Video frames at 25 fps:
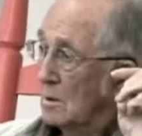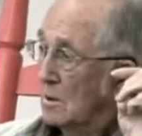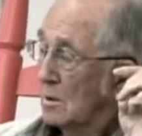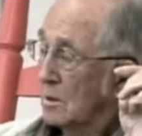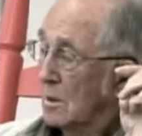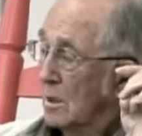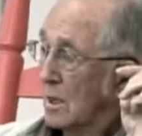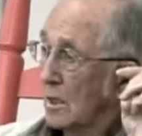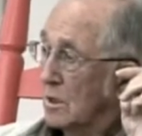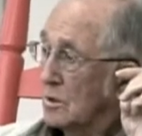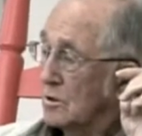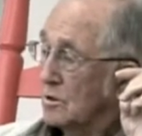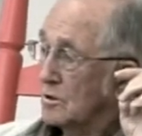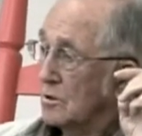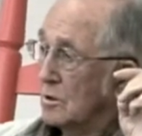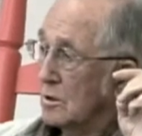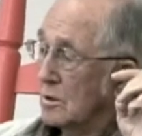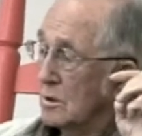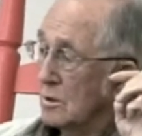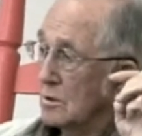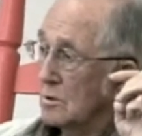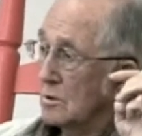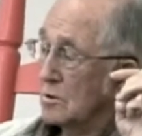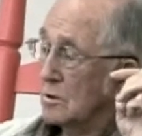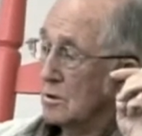
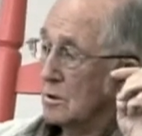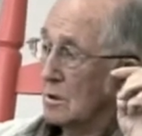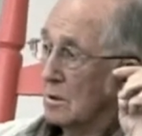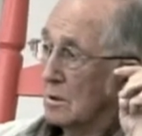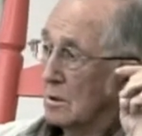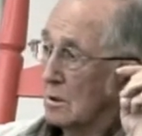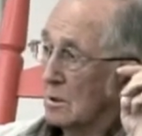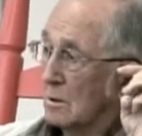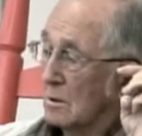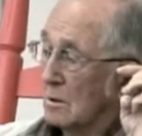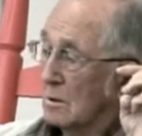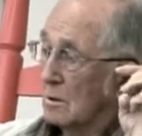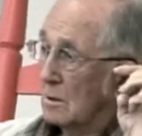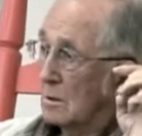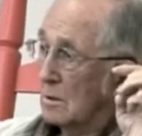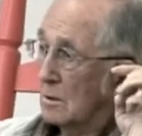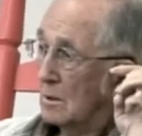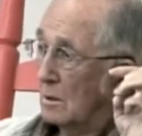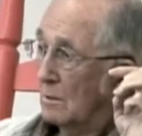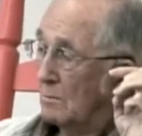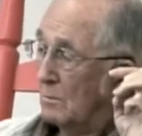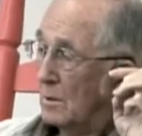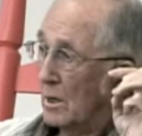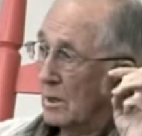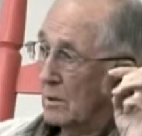Nacy is uh,
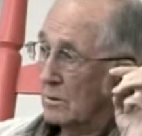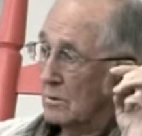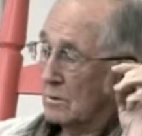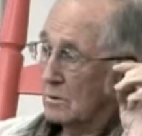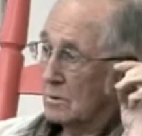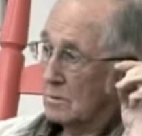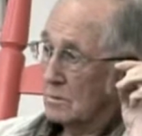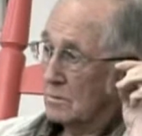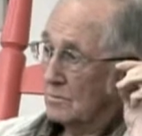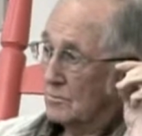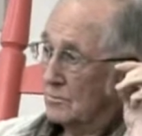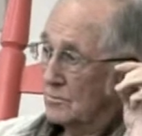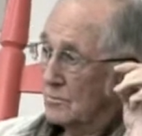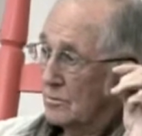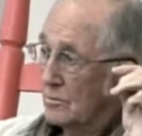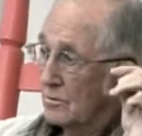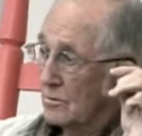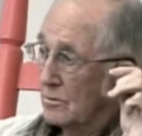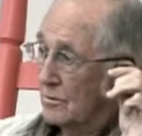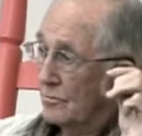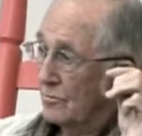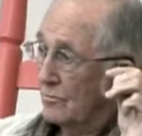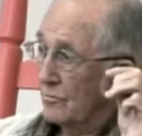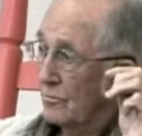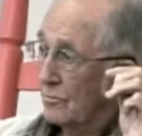about
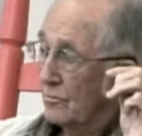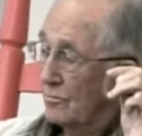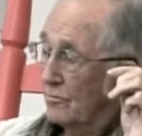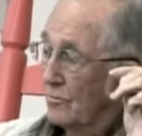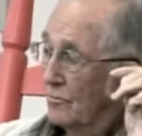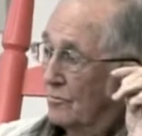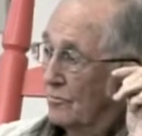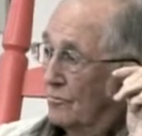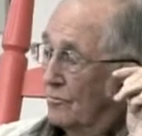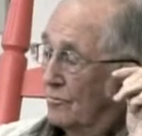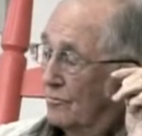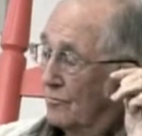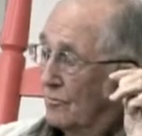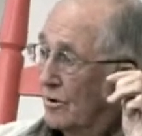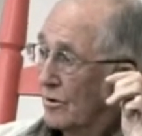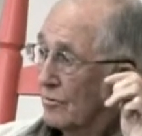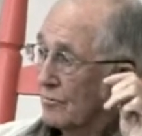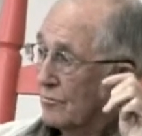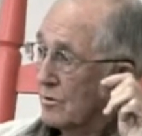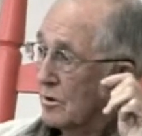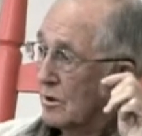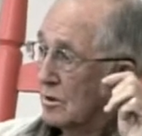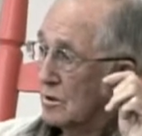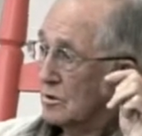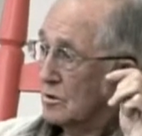
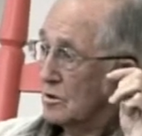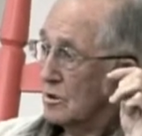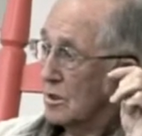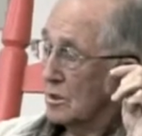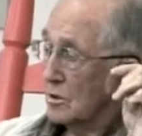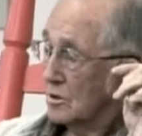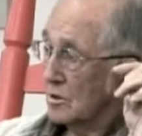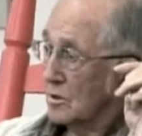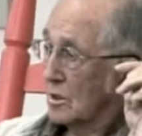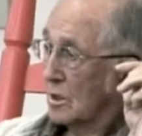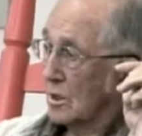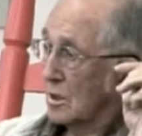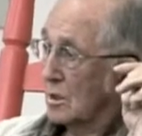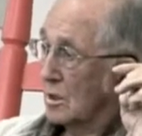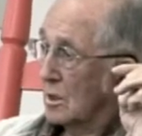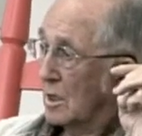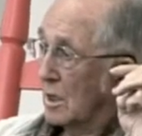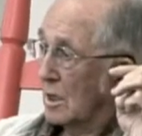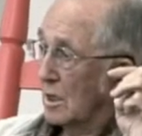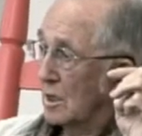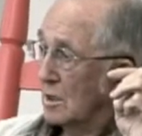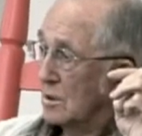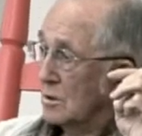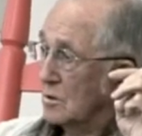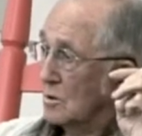15, 16
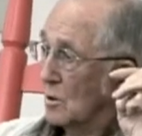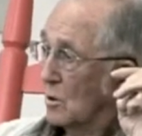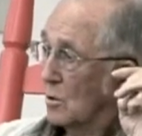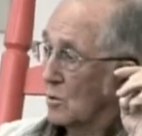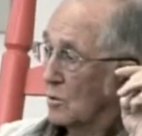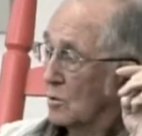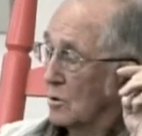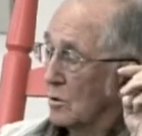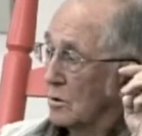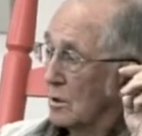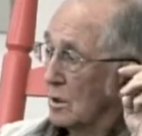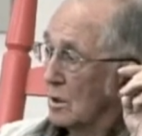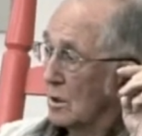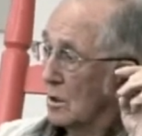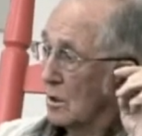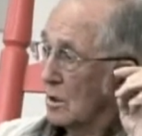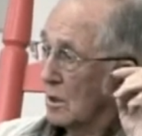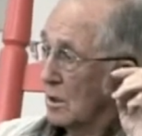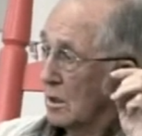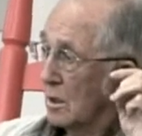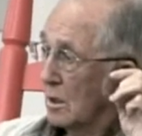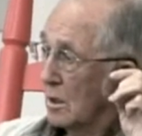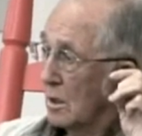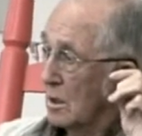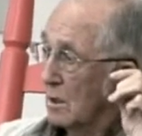days older than I
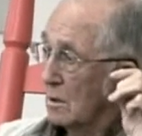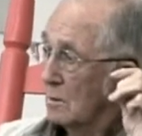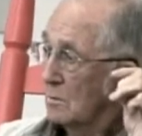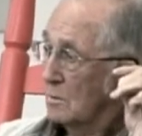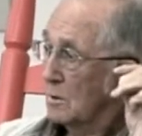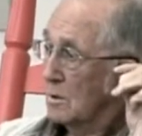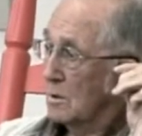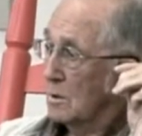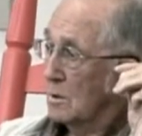am,